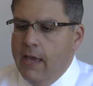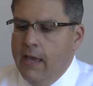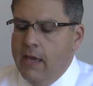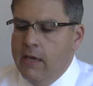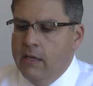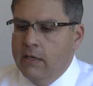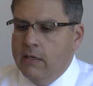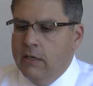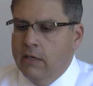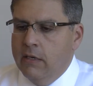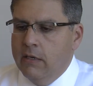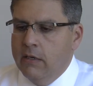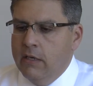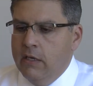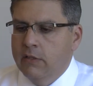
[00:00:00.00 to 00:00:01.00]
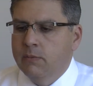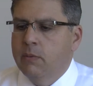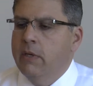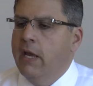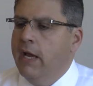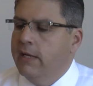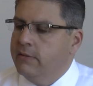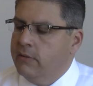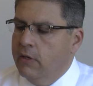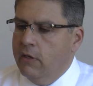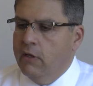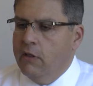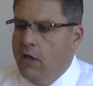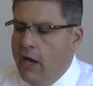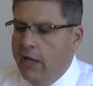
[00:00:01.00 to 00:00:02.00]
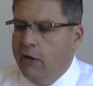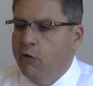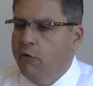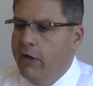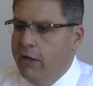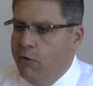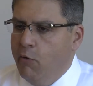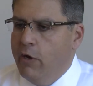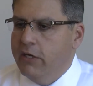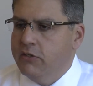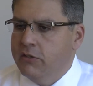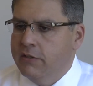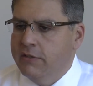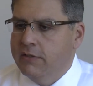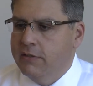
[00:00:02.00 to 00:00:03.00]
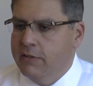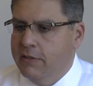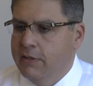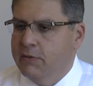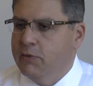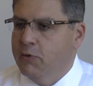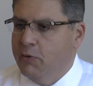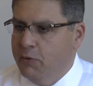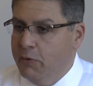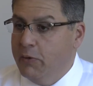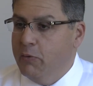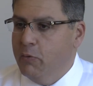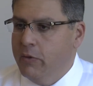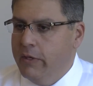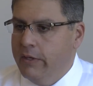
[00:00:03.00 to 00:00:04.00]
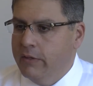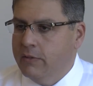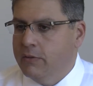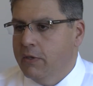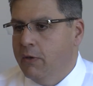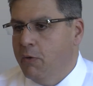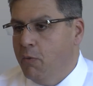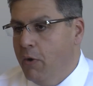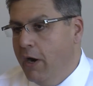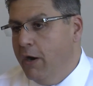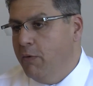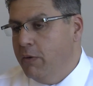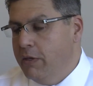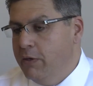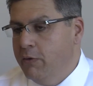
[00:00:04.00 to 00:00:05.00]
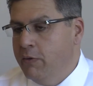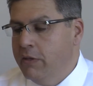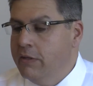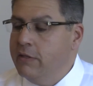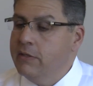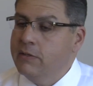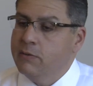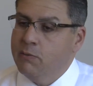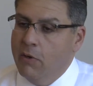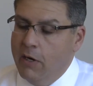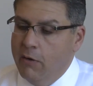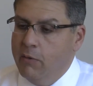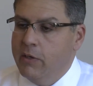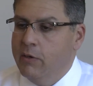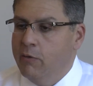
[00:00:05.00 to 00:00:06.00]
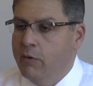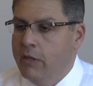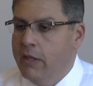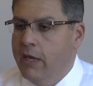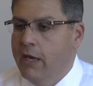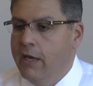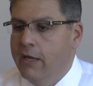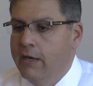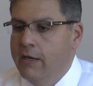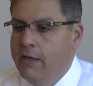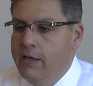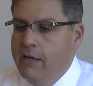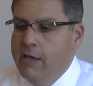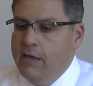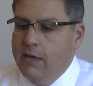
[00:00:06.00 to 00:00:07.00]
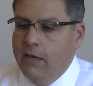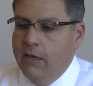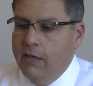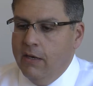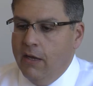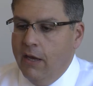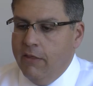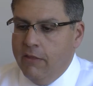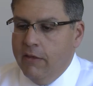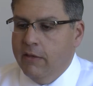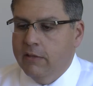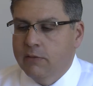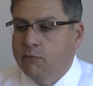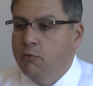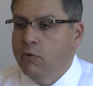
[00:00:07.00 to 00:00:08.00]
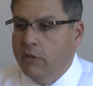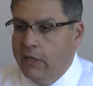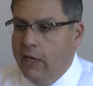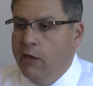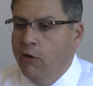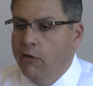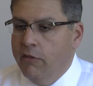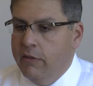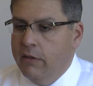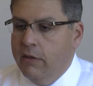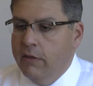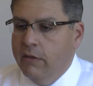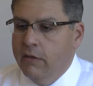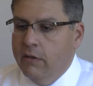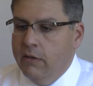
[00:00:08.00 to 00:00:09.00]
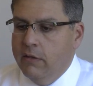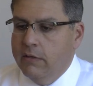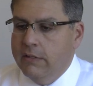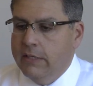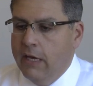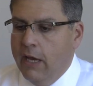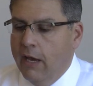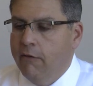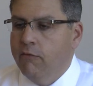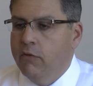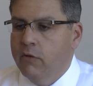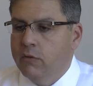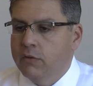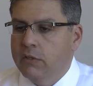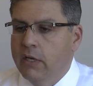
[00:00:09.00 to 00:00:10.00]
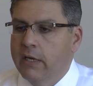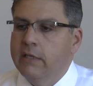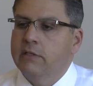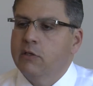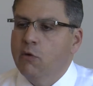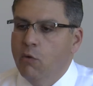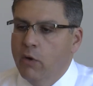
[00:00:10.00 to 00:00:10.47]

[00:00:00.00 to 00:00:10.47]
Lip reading: And he's been asking a lot of great questions in these early weeks. You know, why are we doing this? Why are we doing that? And I think it's really healthy to have those kinds of